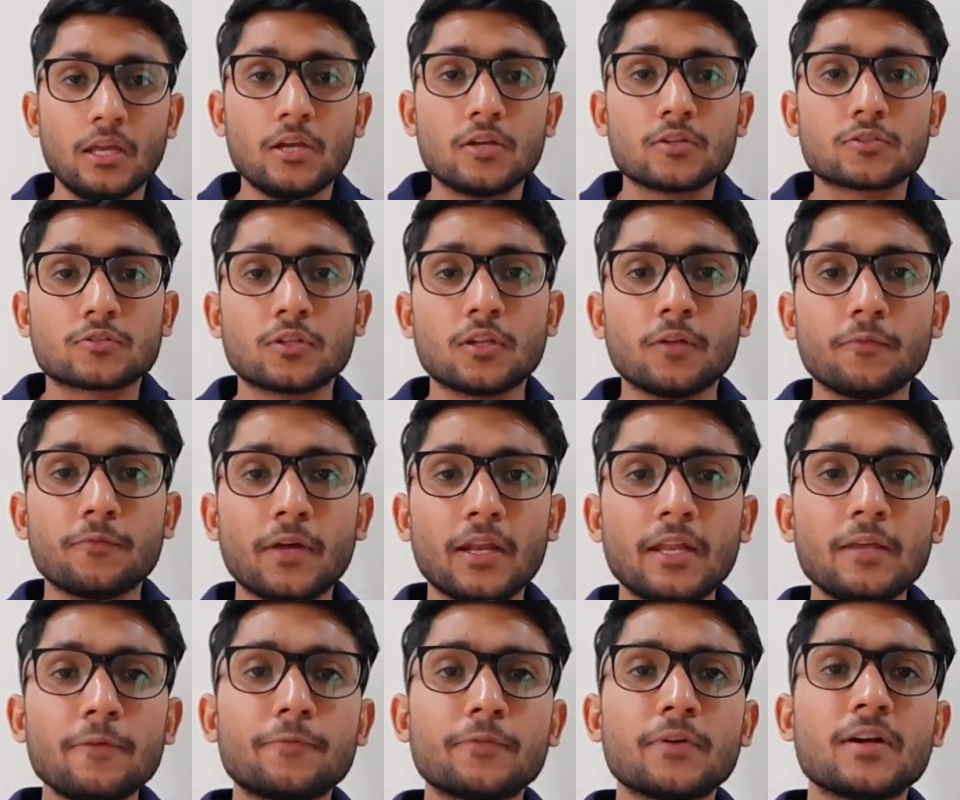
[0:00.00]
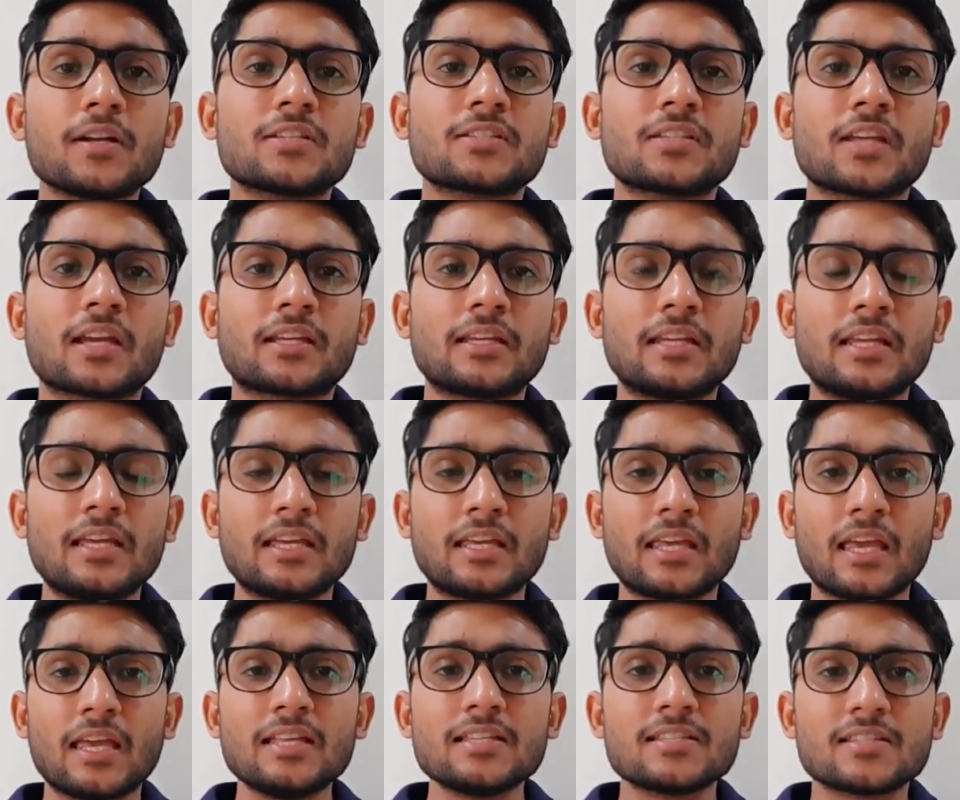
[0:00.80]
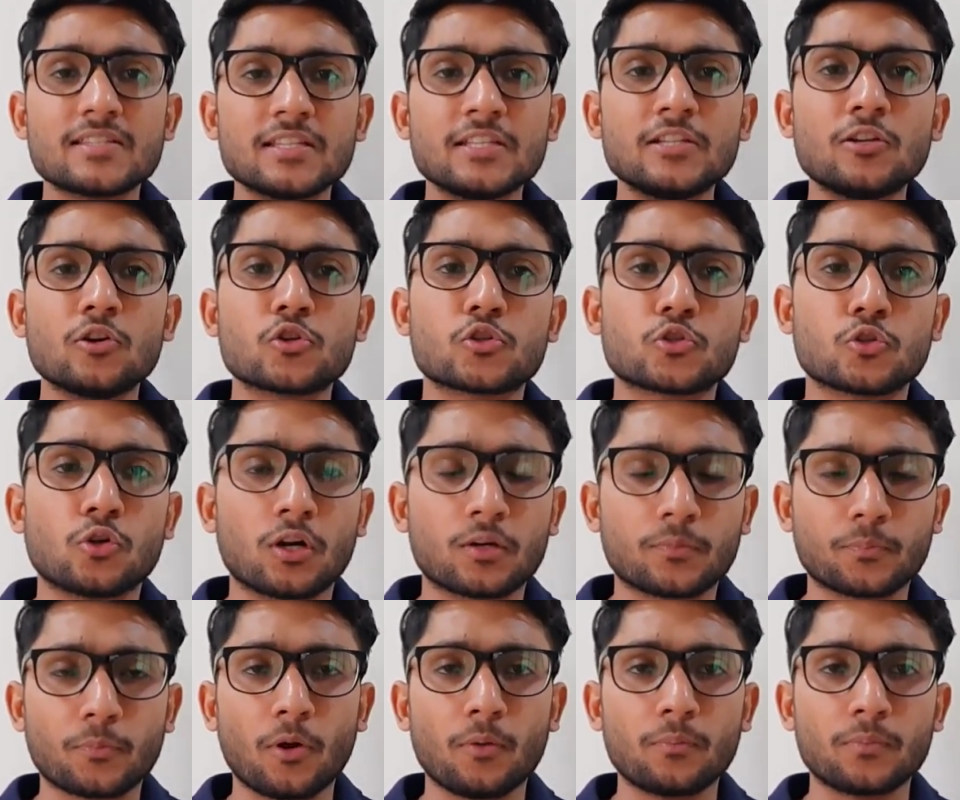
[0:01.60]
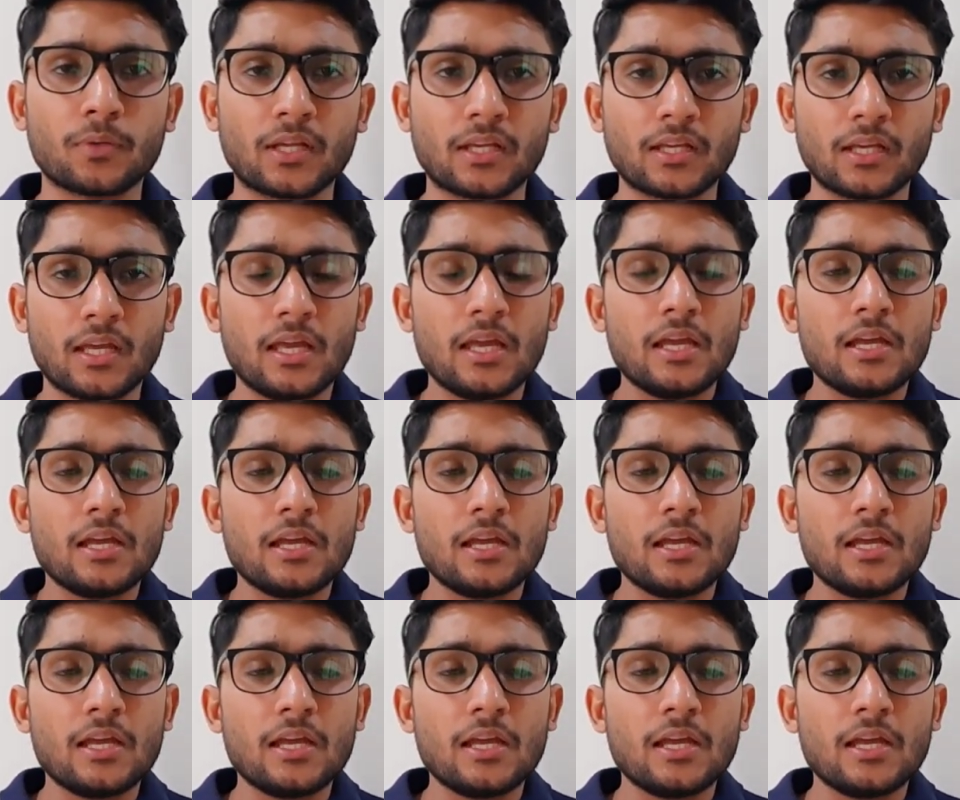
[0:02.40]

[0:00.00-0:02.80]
So the very first technique is zero shot prompting.